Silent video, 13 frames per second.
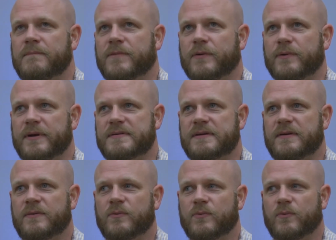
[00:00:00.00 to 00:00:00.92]
The
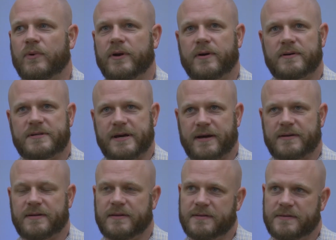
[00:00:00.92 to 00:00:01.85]
reason we are
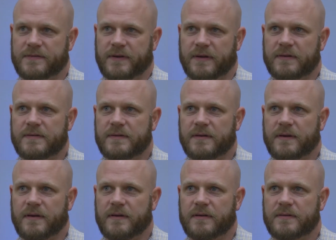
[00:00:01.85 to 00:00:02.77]
tied to this event
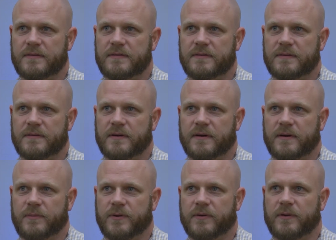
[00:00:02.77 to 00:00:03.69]
is
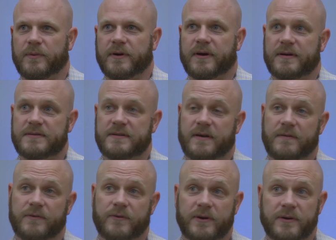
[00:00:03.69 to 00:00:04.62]
purely because
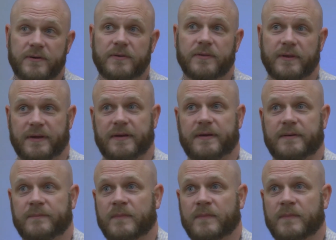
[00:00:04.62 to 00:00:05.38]
of critical thinking.